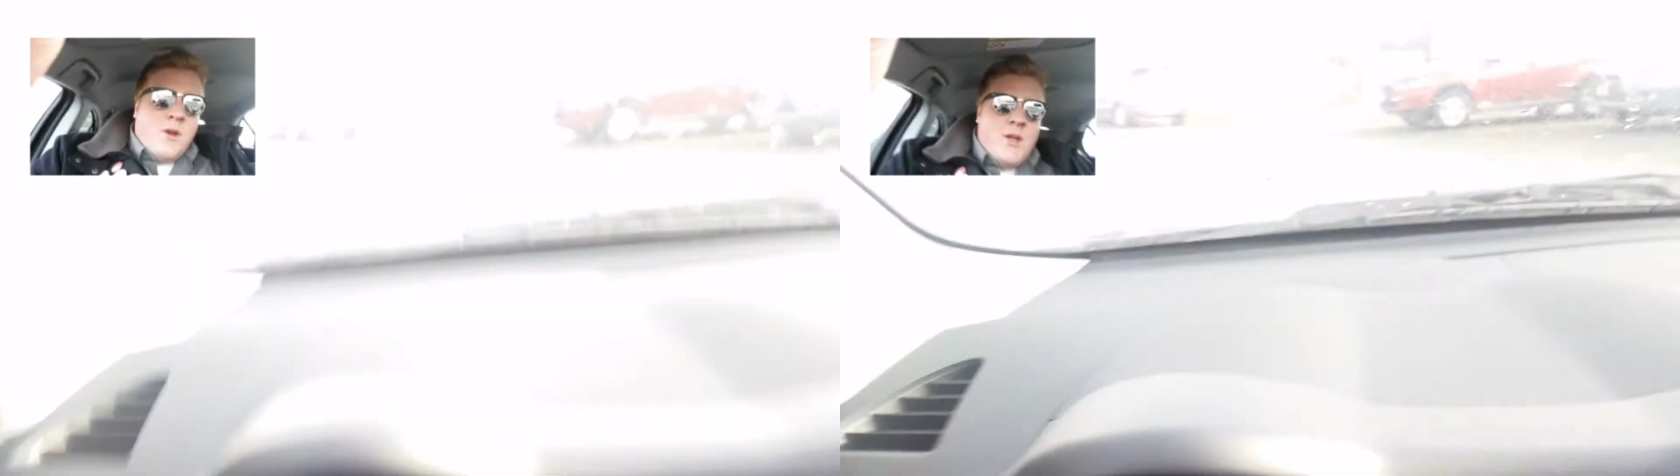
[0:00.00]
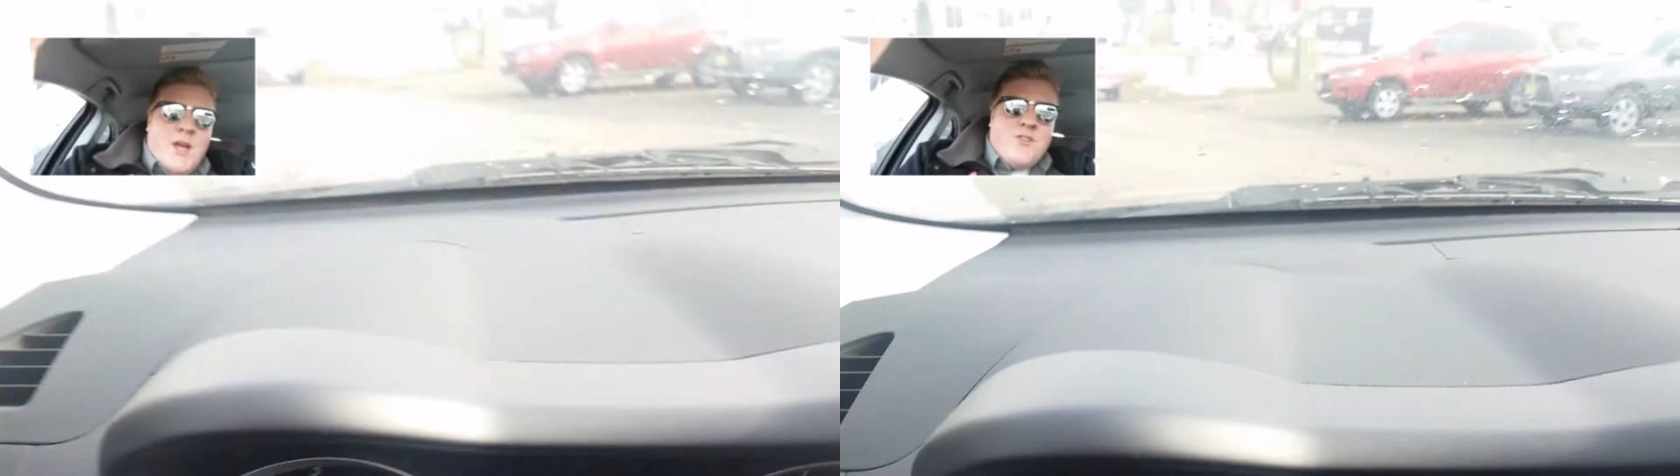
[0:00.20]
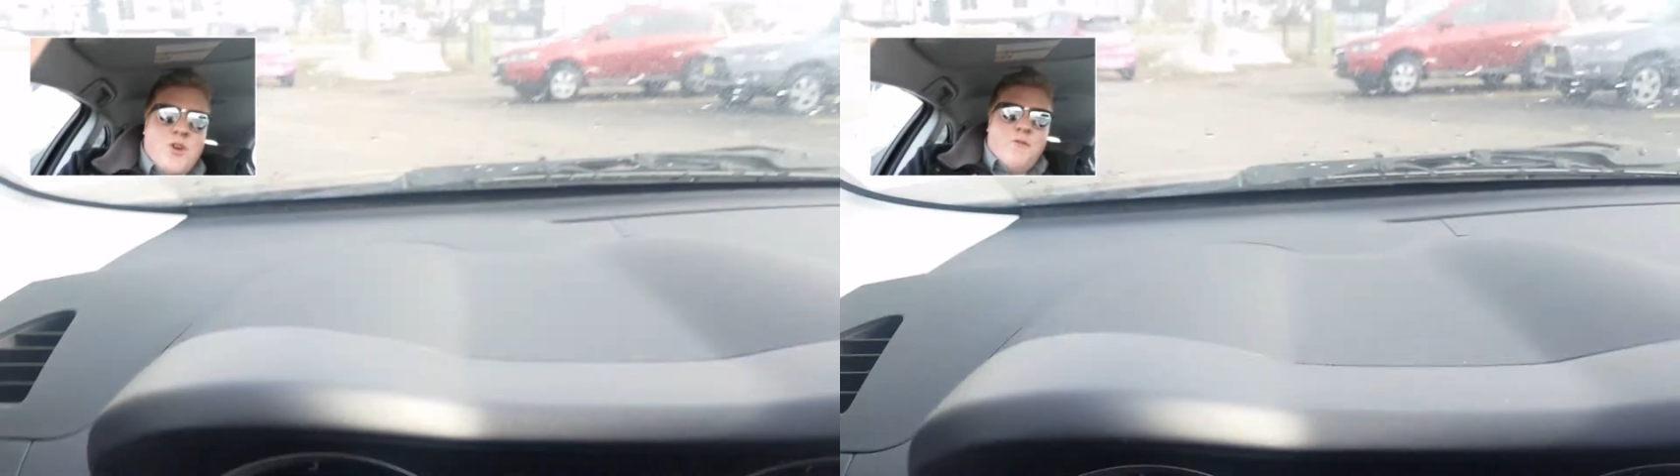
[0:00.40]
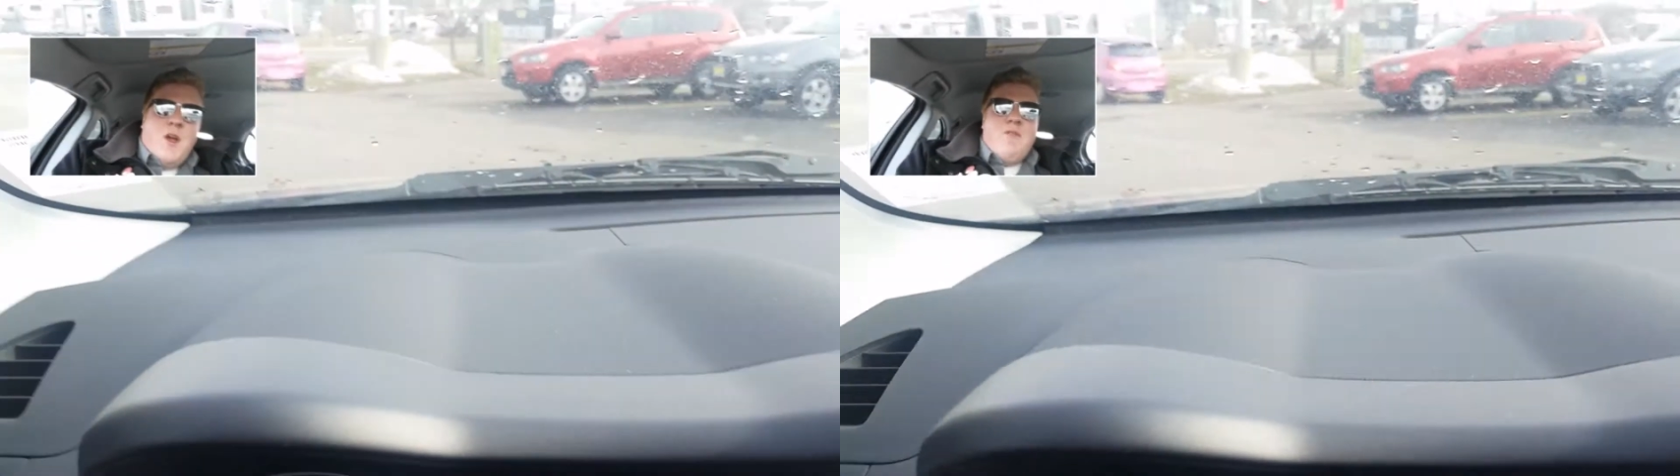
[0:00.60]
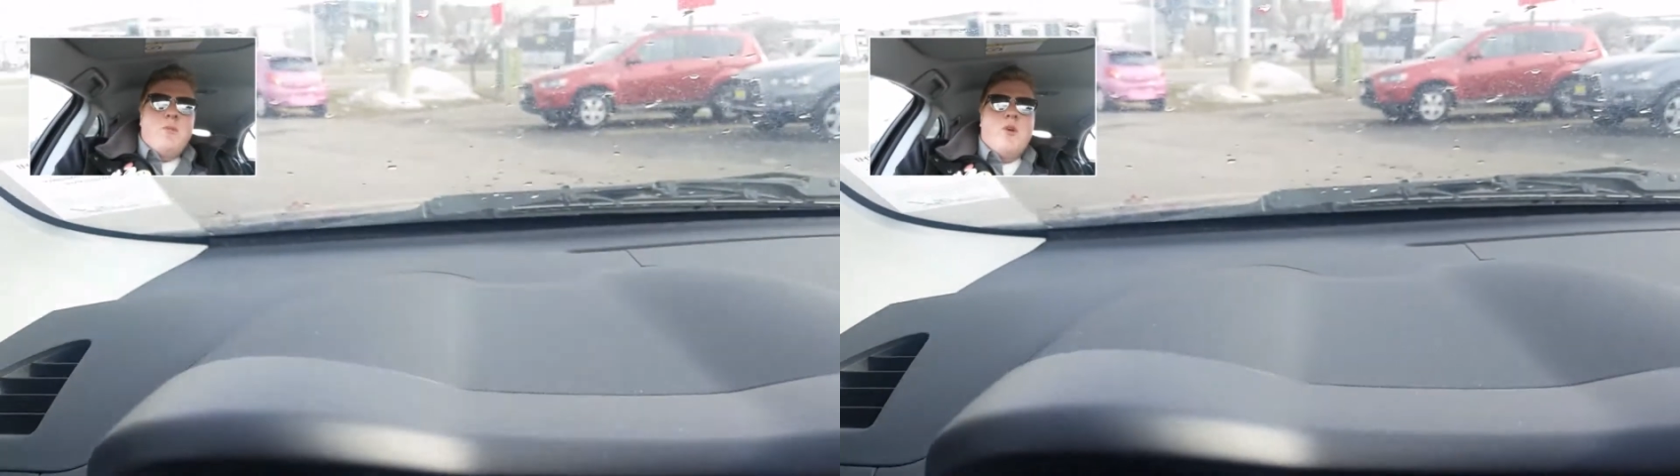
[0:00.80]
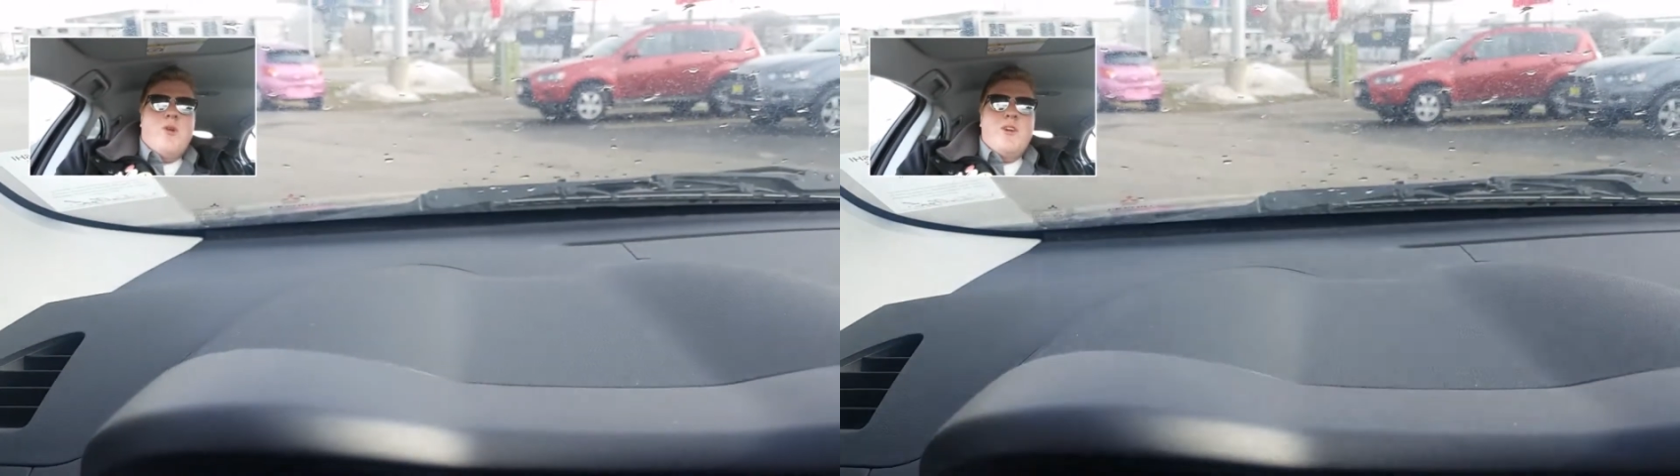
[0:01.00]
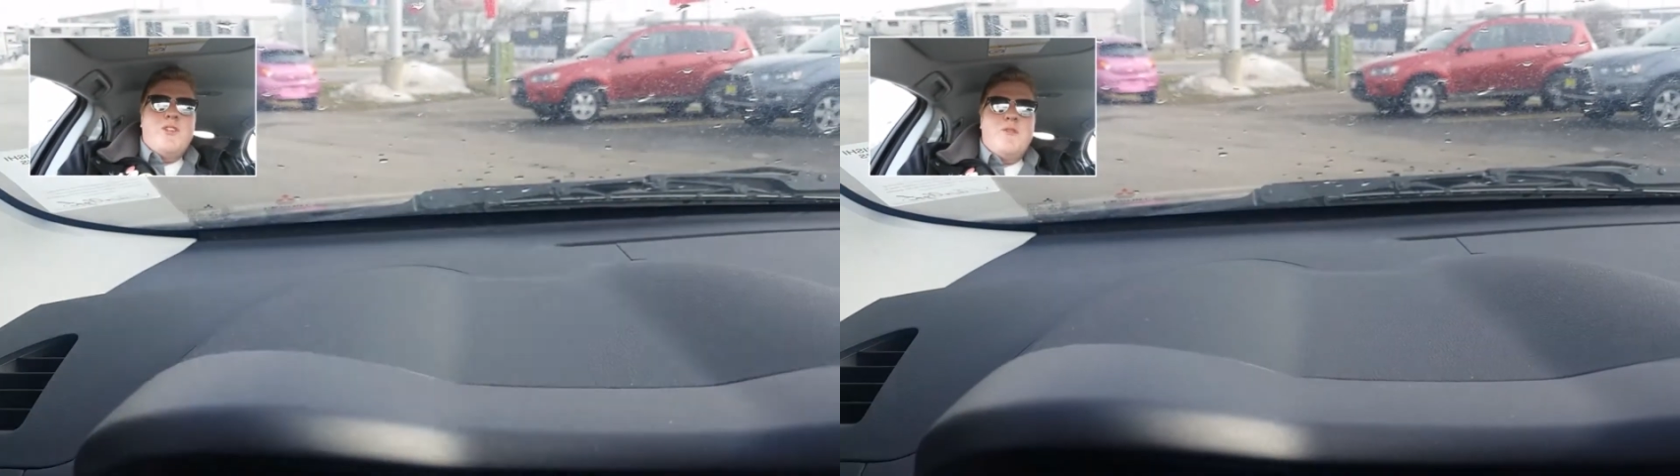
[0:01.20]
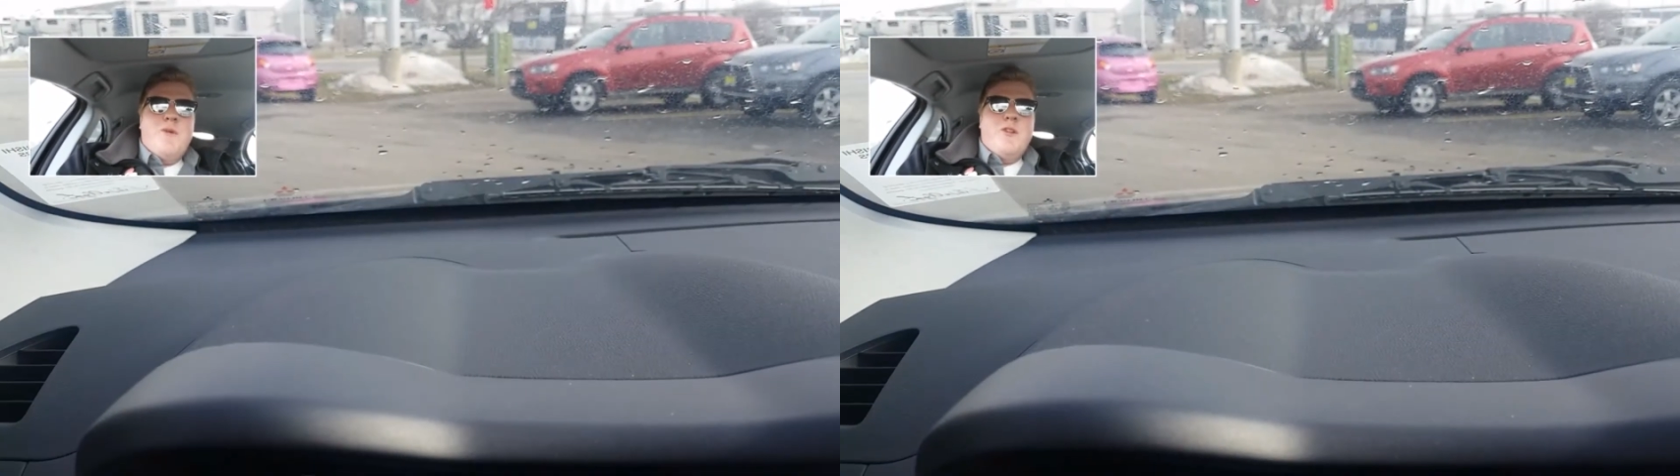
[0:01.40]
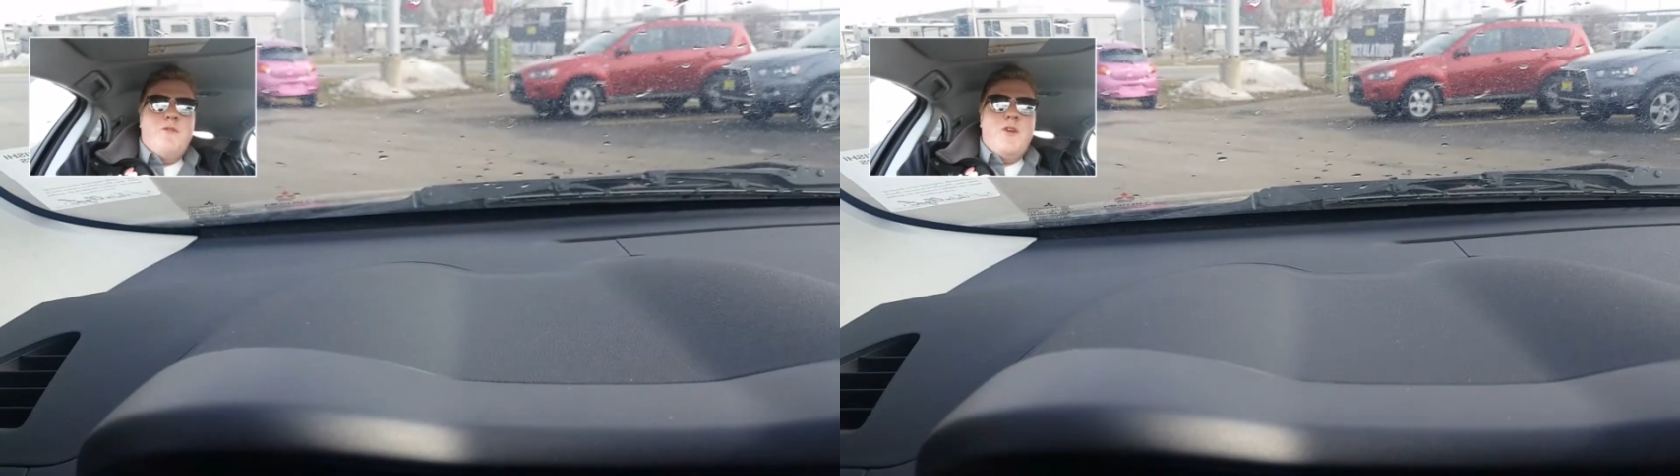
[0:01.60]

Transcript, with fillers: yeah, so if you have any more questions about the